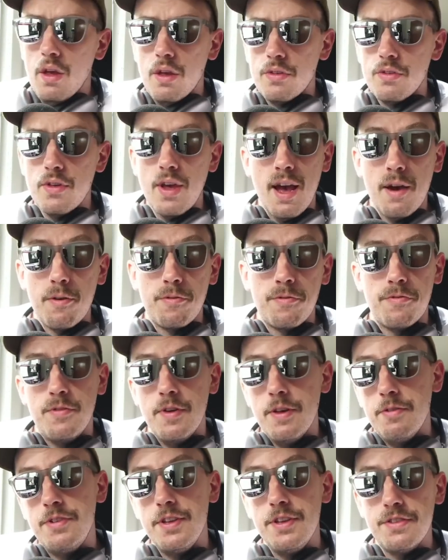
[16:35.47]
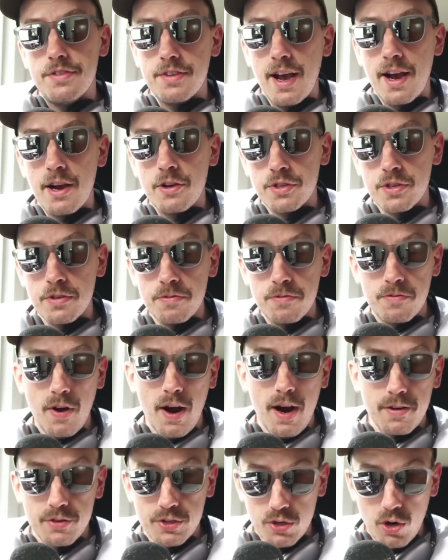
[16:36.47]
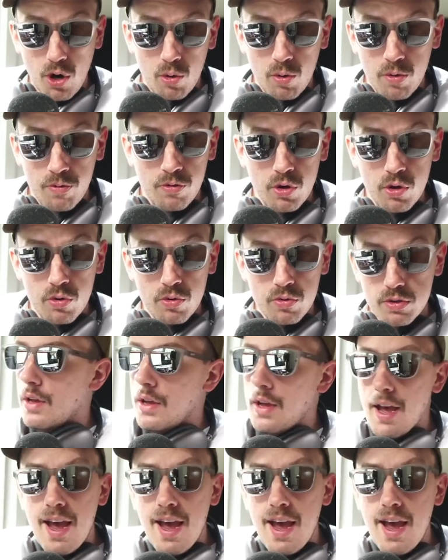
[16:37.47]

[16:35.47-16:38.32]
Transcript: They have 50,000 5-star reviews,